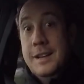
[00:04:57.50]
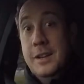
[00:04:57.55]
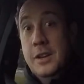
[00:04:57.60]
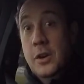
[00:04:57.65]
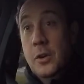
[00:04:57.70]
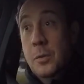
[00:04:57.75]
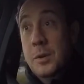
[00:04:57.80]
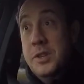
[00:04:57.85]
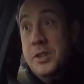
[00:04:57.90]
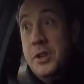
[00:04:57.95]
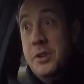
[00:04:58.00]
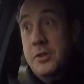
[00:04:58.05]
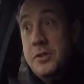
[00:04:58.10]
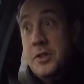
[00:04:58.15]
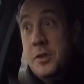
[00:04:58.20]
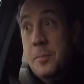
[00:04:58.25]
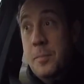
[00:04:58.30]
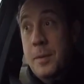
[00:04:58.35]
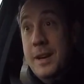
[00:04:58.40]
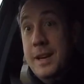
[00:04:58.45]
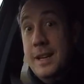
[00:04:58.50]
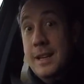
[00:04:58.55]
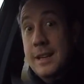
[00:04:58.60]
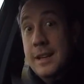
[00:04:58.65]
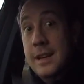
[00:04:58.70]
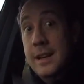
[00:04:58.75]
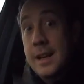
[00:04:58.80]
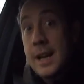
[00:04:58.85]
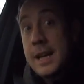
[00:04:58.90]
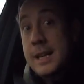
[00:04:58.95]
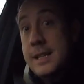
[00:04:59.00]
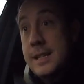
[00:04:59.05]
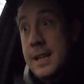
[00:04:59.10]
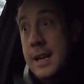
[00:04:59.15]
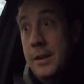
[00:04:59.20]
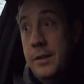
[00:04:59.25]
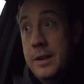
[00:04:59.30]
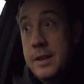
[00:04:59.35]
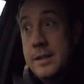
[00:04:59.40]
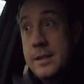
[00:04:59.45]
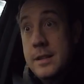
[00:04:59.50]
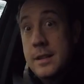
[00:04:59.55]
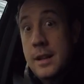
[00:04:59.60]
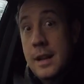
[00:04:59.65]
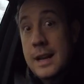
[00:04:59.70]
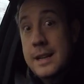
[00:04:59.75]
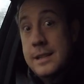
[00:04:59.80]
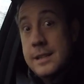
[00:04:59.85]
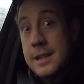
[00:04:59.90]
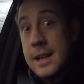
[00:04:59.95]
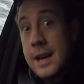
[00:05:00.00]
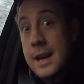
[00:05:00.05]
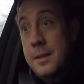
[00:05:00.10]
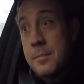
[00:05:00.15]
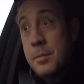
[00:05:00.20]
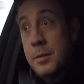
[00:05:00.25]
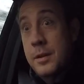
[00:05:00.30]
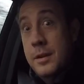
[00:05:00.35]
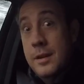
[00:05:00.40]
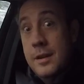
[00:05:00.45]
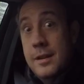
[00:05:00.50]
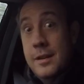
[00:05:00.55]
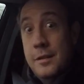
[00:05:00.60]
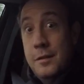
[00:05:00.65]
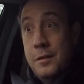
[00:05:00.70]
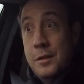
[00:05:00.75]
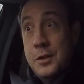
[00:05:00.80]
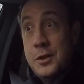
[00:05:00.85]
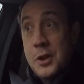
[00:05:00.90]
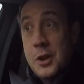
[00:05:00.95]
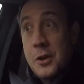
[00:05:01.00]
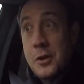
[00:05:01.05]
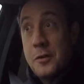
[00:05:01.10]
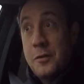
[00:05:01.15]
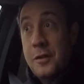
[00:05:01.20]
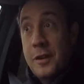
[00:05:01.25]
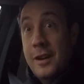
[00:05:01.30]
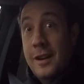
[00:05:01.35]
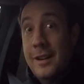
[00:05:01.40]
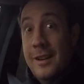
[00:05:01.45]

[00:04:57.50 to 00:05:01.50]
always used to be a serious landscape photographer.